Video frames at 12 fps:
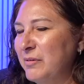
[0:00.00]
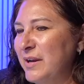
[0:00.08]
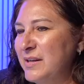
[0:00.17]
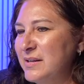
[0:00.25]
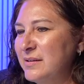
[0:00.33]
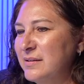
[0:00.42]

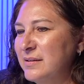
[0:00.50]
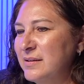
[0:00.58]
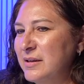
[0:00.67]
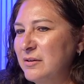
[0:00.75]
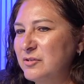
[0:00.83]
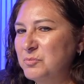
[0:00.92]

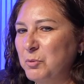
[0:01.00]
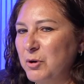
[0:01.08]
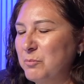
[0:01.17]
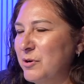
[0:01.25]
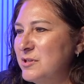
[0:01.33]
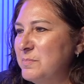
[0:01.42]
to,
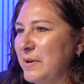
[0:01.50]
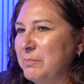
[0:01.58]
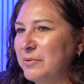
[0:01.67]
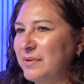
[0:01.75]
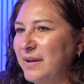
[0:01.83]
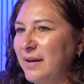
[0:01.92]
sport brings
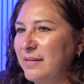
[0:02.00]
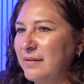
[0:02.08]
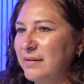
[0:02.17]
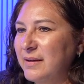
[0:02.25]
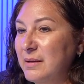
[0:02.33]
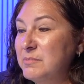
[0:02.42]
people together
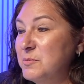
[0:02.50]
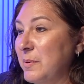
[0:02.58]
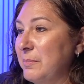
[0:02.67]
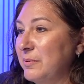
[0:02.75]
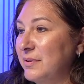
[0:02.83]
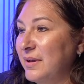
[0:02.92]
and keeps
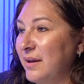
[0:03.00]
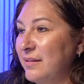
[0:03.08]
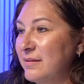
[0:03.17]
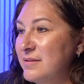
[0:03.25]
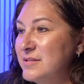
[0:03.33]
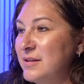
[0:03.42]
people
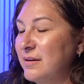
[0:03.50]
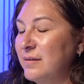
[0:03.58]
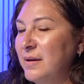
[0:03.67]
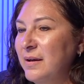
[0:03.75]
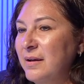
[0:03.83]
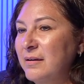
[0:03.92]
together. So
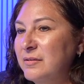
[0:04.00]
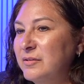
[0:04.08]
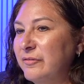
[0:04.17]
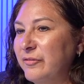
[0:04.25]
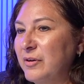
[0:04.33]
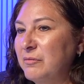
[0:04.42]
it was
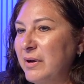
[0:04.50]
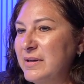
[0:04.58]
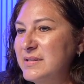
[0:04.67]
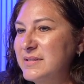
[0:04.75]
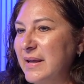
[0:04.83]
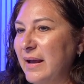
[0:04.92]
a fun way to
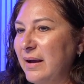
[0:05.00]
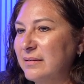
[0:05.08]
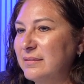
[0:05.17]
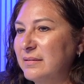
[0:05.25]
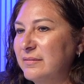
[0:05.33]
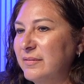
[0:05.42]
stay
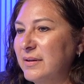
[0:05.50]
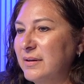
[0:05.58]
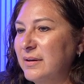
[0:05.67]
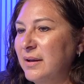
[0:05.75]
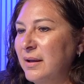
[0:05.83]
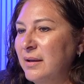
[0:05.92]
active
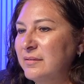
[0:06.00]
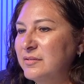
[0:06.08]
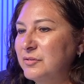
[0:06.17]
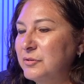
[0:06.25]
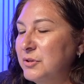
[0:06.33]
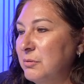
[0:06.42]
and
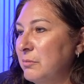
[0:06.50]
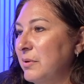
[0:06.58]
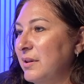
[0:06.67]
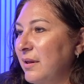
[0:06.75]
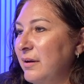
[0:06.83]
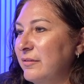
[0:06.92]
still do what
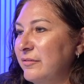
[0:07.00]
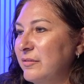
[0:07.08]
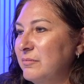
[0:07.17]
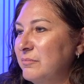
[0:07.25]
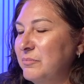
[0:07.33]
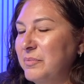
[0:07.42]
we love
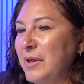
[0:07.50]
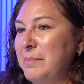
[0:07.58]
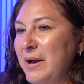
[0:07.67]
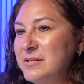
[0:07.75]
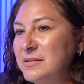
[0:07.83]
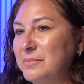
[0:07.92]
and play
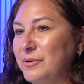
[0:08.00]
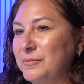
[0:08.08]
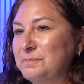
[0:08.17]
basketball.